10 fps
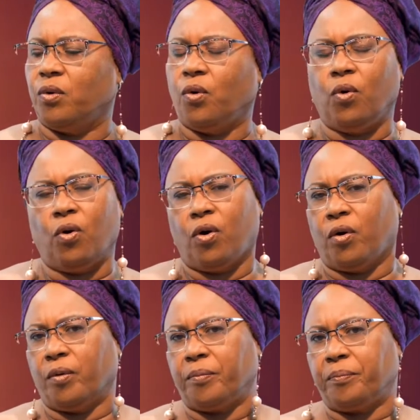
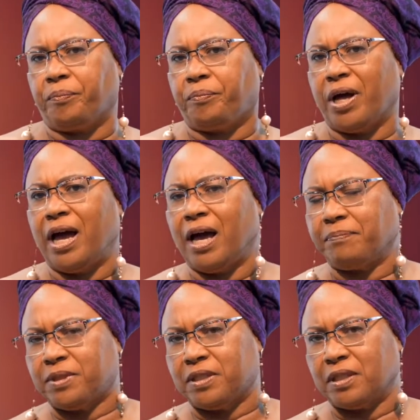Or
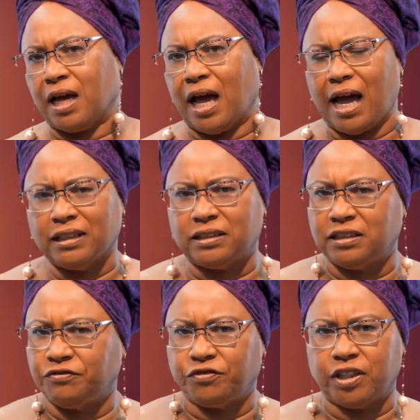perhaps asked
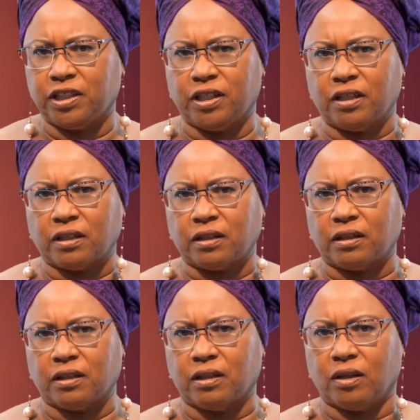differently,
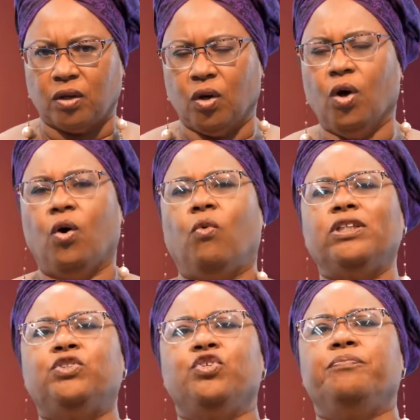what
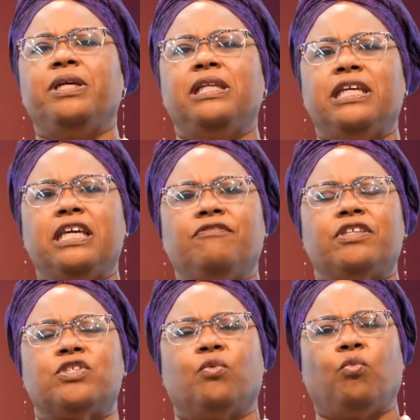do you believe
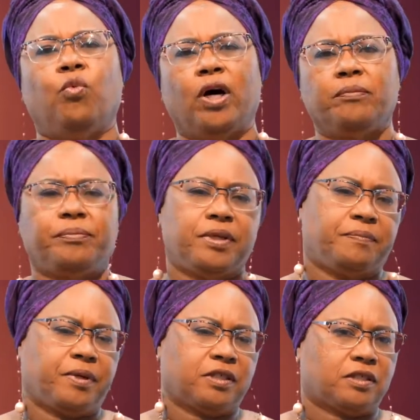is the one
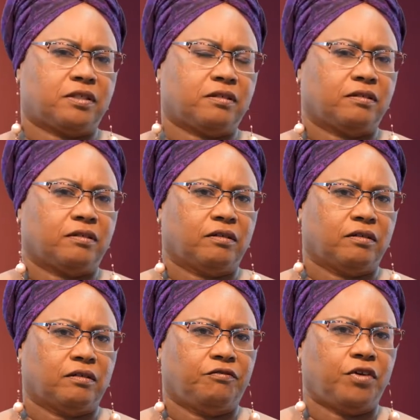purpose
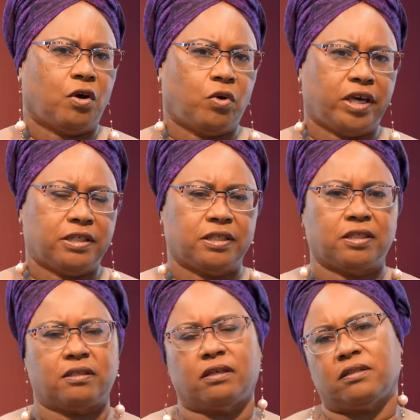for our
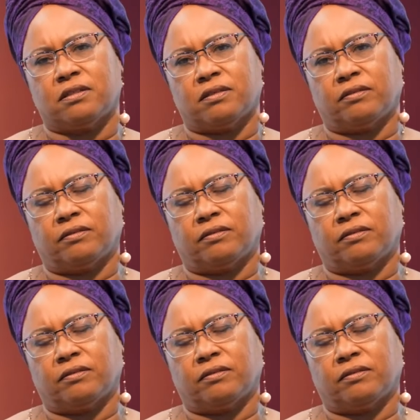existence?